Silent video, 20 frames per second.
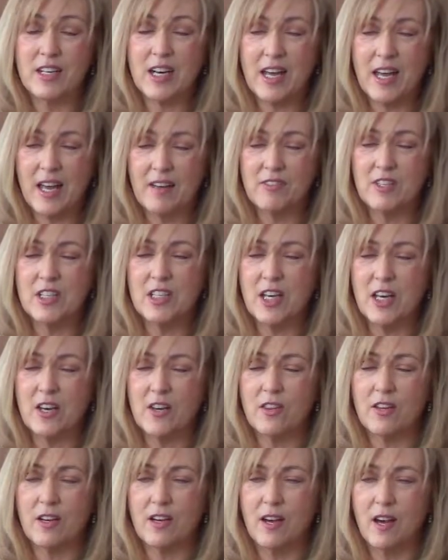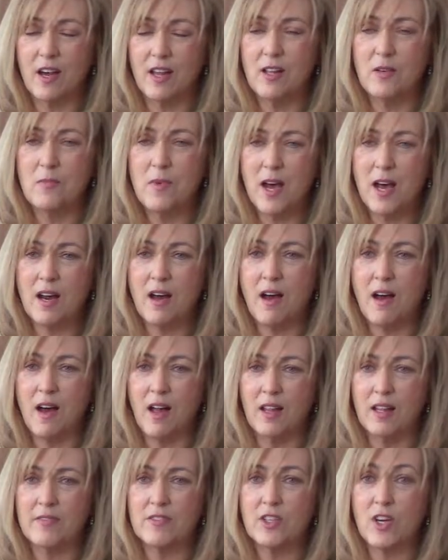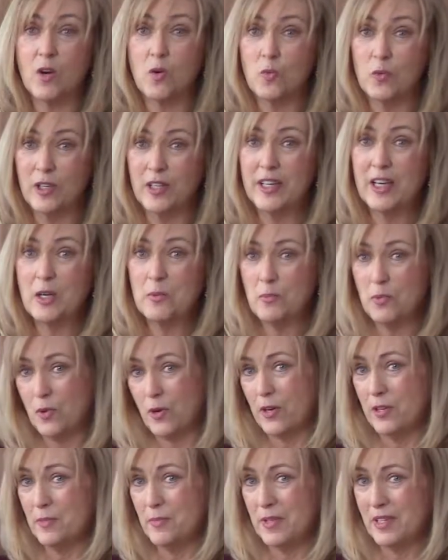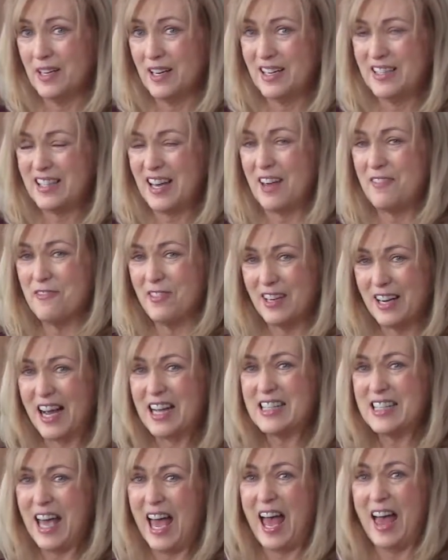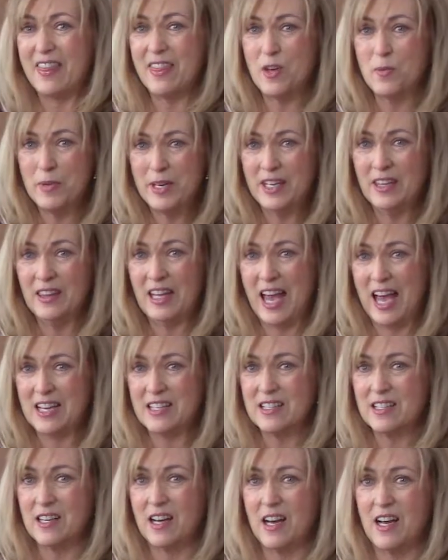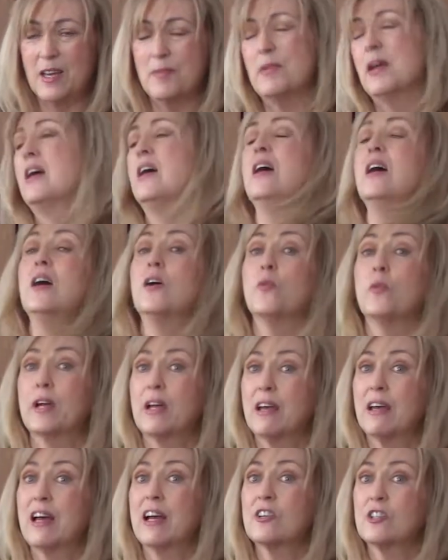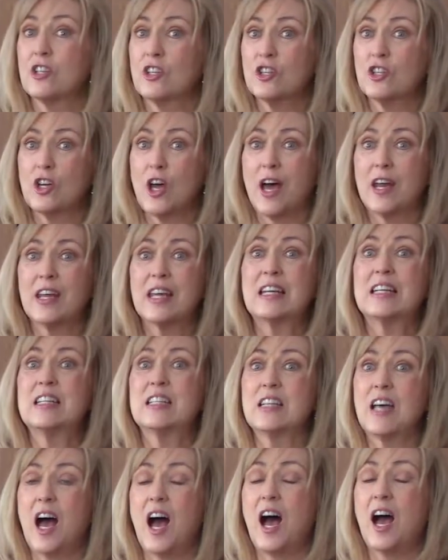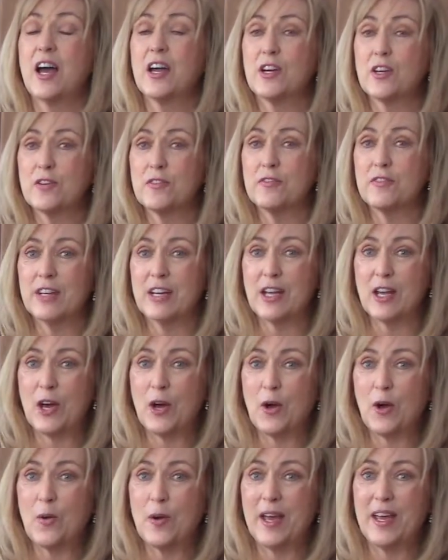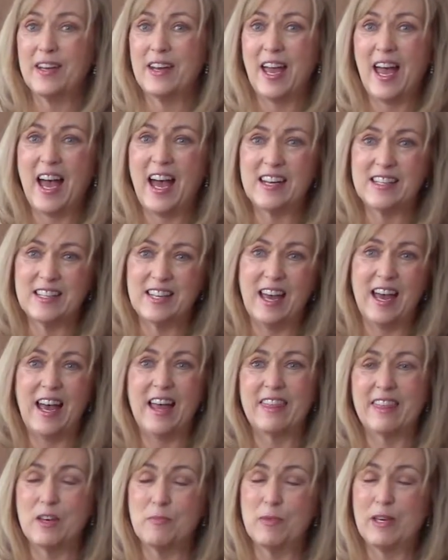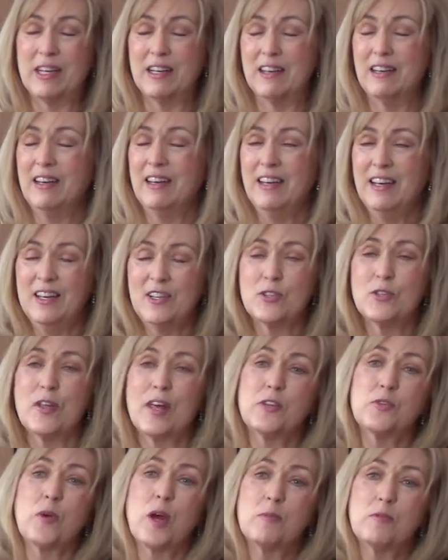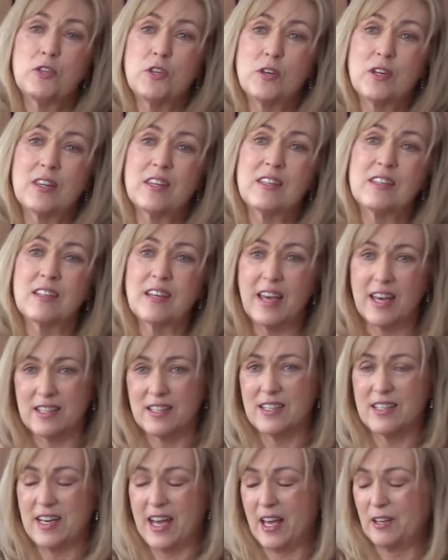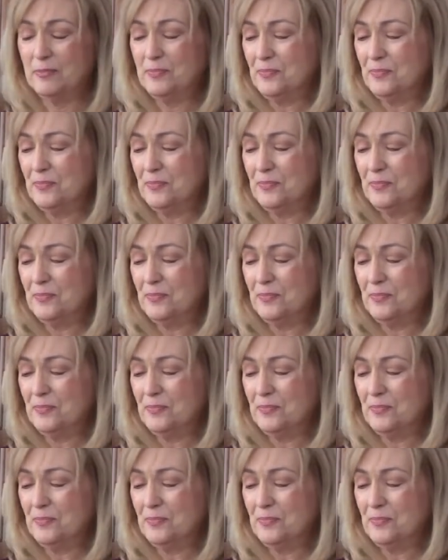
And I have to tell you, the Kalamata olives are really important because I forgot to add them in last time when I actually shot an entire video and I had to add them in. So that's why I'm shooting this again today.